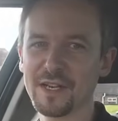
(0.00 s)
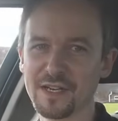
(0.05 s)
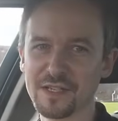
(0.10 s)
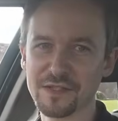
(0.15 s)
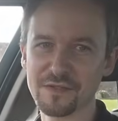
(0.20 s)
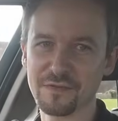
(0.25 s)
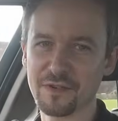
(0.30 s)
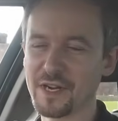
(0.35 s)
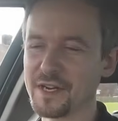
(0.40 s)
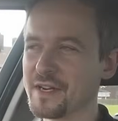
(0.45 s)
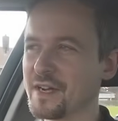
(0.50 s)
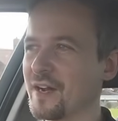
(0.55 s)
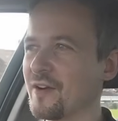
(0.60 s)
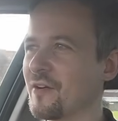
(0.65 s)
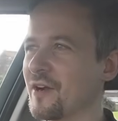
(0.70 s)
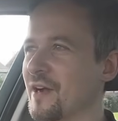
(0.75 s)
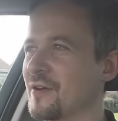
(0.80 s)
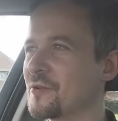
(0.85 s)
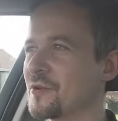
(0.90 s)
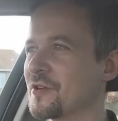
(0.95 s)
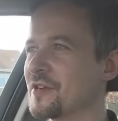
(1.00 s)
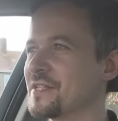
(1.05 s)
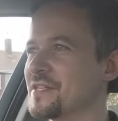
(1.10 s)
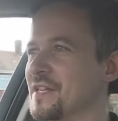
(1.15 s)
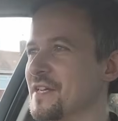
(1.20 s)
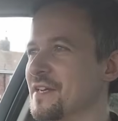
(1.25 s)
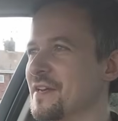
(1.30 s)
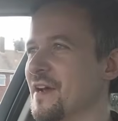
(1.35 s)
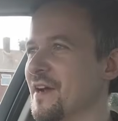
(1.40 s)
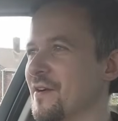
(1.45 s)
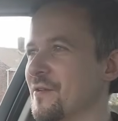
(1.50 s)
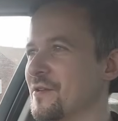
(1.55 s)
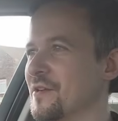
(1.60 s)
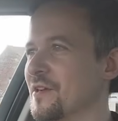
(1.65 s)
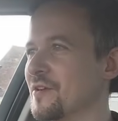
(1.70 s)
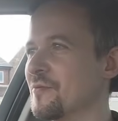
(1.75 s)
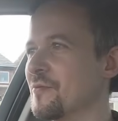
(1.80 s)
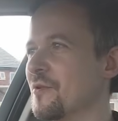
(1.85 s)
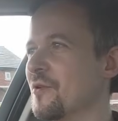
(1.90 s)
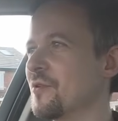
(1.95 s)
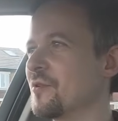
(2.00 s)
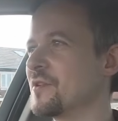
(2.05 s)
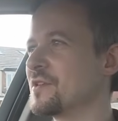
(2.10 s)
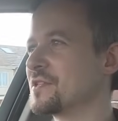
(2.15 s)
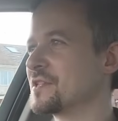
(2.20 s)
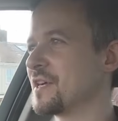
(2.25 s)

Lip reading: like to find out how good is it now, you know, all this